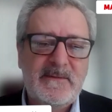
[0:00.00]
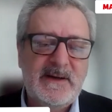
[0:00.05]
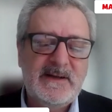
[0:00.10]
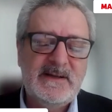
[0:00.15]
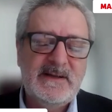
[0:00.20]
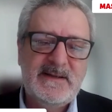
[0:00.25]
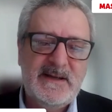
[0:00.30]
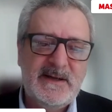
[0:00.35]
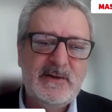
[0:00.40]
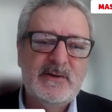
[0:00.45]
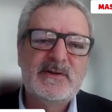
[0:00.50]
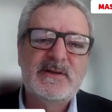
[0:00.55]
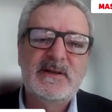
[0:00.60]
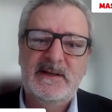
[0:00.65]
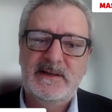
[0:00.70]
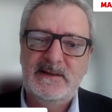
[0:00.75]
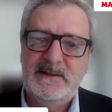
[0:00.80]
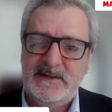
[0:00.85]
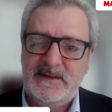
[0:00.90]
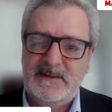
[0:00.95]
very
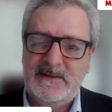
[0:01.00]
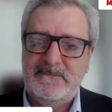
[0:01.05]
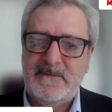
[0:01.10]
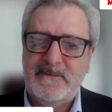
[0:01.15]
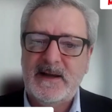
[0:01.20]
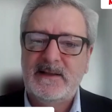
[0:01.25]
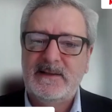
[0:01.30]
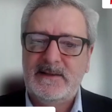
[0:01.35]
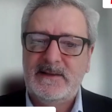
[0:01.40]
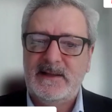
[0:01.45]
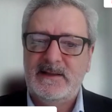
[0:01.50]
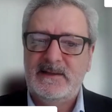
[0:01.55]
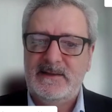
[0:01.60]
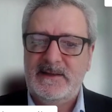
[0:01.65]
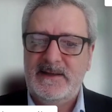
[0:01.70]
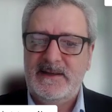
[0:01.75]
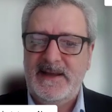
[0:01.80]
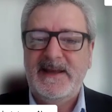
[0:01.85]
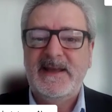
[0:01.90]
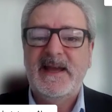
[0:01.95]
seriously the fact that
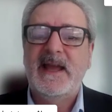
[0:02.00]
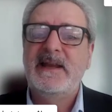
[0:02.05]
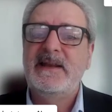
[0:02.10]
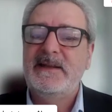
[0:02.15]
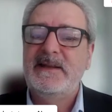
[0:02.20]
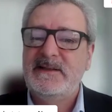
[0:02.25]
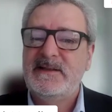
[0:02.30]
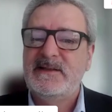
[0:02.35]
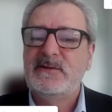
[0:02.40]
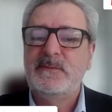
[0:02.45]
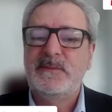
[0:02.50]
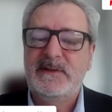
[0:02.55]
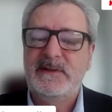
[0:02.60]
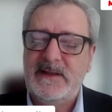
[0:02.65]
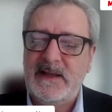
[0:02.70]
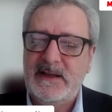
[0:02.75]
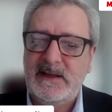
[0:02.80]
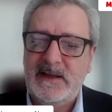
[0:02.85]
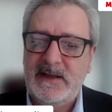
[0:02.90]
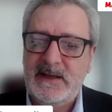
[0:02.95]
the AI needs to be
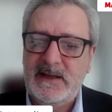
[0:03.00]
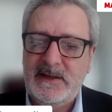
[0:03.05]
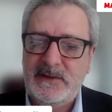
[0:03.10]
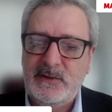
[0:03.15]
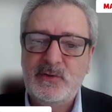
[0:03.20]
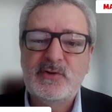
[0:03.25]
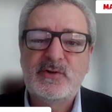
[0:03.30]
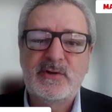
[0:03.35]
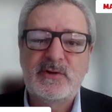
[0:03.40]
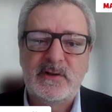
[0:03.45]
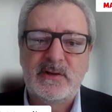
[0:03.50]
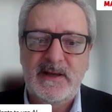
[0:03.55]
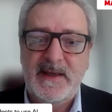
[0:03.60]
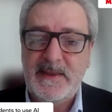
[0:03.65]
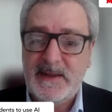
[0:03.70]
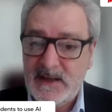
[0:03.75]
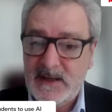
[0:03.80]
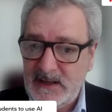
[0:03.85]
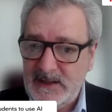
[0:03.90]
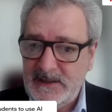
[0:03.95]
used
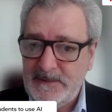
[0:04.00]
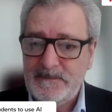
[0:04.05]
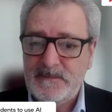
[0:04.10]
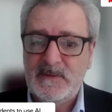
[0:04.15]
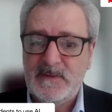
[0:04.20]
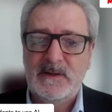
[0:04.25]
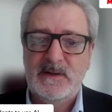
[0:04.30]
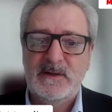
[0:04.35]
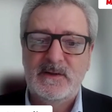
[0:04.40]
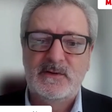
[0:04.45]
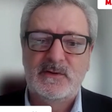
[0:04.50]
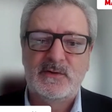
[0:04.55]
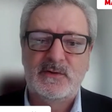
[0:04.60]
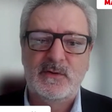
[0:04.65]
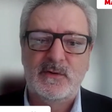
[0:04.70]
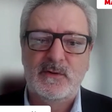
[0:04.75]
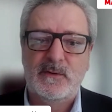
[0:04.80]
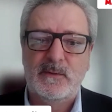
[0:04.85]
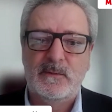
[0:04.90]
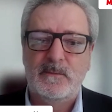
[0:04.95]
ethically.
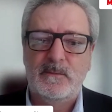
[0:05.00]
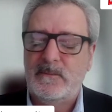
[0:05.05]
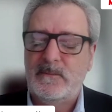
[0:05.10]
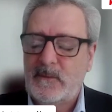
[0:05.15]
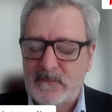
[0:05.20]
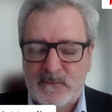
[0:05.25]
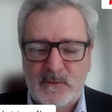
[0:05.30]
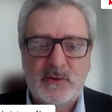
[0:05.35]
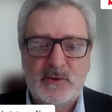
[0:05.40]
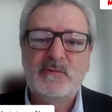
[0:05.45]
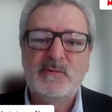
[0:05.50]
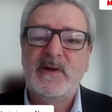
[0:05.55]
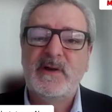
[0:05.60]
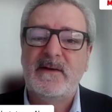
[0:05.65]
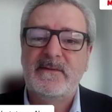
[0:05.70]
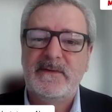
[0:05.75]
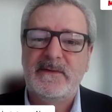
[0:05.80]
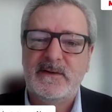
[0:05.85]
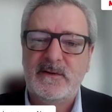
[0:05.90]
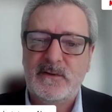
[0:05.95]
So, of course, we
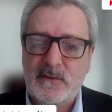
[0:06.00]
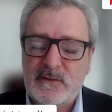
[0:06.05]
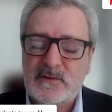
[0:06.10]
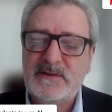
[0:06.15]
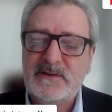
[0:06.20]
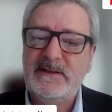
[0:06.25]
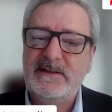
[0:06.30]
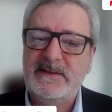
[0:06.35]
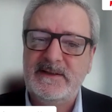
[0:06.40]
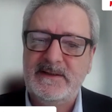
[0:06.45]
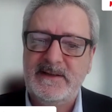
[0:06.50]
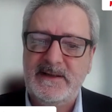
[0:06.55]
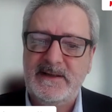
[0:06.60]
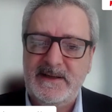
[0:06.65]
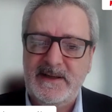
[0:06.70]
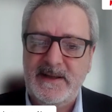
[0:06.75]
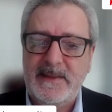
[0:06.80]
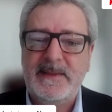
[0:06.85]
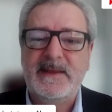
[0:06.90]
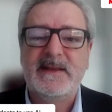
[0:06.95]
have a course in
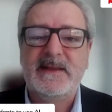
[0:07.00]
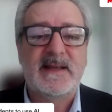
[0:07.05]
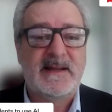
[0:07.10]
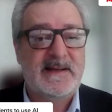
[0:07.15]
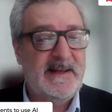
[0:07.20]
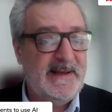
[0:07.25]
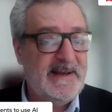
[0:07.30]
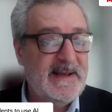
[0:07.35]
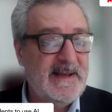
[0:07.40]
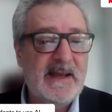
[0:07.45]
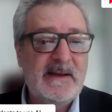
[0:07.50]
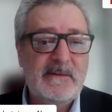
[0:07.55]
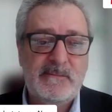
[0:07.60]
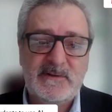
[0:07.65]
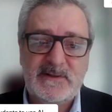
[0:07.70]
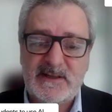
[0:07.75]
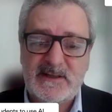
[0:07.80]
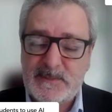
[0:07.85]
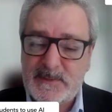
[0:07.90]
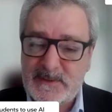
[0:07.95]
ethics and AI,
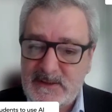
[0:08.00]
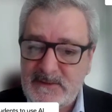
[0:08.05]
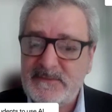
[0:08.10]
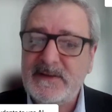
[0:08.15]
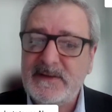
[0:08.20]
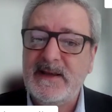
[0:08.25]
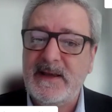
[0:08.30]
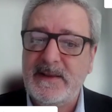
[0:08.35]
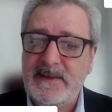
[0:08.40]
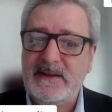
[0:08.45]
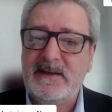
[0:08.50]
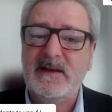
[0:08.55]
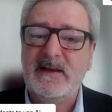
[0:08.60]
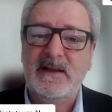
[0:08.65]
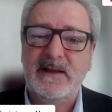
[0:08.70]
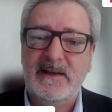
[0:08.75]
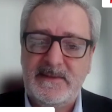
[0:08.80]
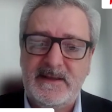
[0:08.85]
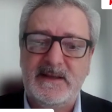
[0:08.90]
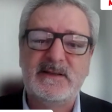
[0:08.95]
which is a specific ethical
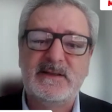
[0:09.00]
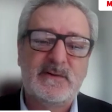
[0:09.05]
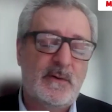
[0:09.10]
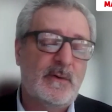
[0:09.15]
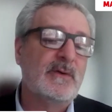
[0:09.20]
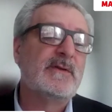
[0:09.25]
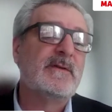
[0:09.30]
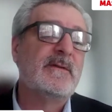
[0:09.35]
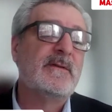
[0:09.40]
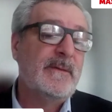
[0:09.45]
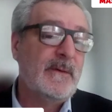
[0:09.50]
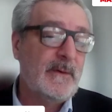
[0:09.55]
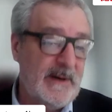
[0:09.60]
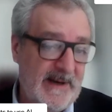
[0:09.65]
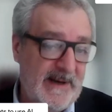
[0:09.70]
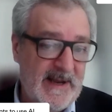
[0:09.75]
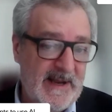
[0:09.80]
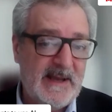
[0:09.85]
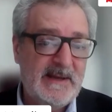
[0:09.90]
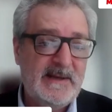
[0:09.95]
ethics course
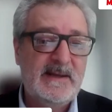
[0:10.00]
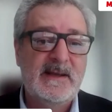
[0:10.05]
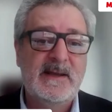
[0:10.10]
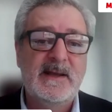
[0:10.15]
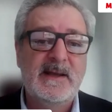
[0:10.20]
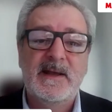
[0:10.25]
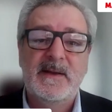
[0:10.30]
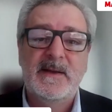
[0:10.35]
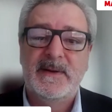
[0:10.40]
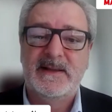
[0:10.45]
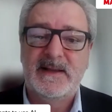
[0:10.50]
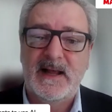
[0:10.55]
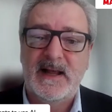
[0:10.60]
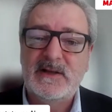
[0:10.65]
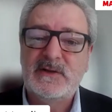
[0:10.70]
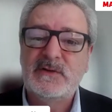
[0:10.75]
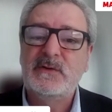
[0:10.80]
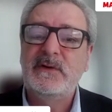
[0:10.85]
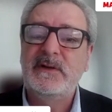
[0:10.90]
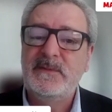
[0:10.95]
for AI. But
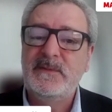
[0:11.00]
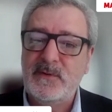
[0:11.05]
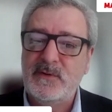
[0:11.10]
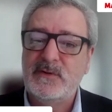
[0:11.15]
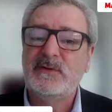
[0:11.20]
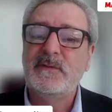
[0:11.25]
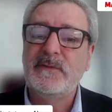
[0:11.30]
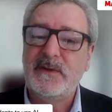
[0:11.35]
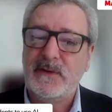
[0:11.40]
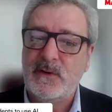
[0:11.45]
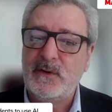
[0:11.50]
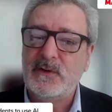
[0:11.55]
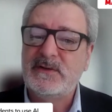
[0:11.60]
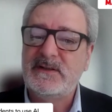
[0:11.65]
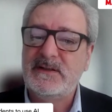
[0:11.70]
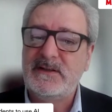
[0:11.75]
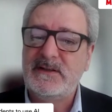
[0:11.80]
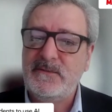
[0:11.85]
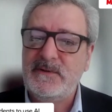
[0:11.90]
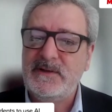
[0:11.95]
also in most of the
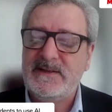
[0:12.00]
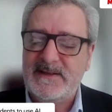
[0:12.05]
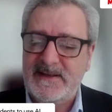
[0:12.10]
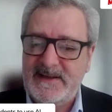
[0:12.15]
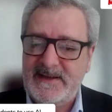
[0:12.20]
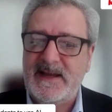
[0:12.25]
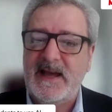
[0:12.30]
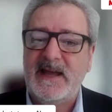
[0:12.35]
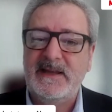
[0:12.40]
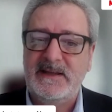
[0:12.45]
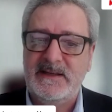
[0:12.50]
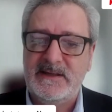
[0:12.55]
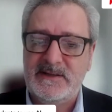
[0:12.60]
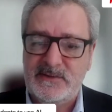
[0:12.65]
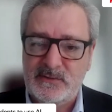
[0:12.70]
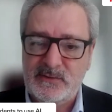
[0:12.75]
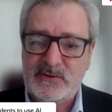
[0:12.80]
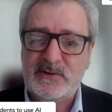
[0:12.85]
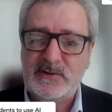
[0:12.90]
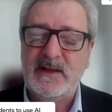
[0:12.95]
courses in which AI is
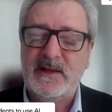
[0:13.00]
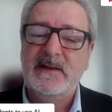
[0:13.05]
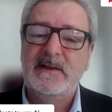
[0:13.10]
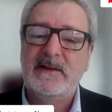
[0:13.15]
used,